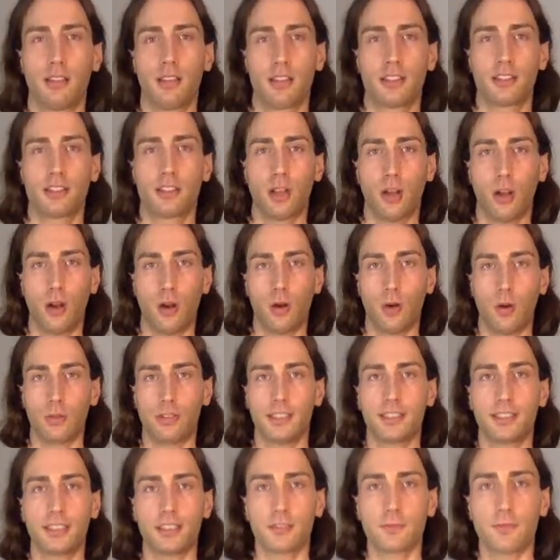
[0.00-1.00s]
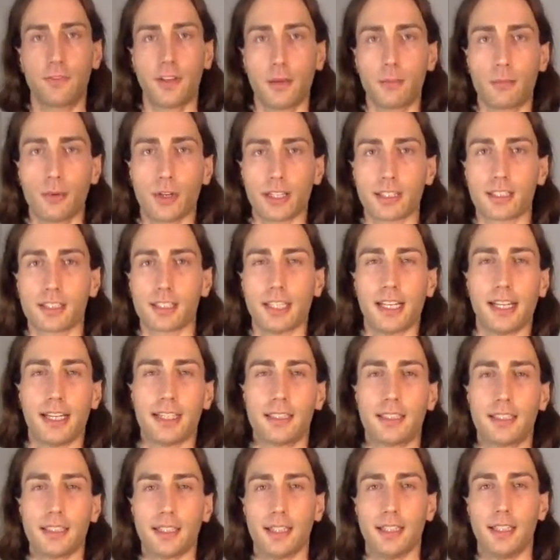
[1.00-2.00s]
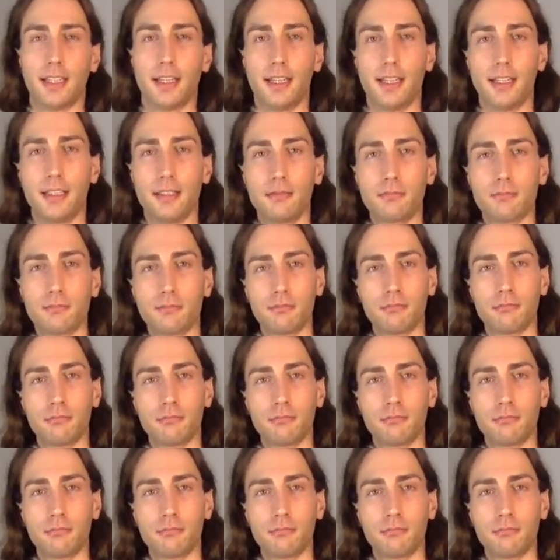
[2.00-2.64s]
So this is fabric slashing.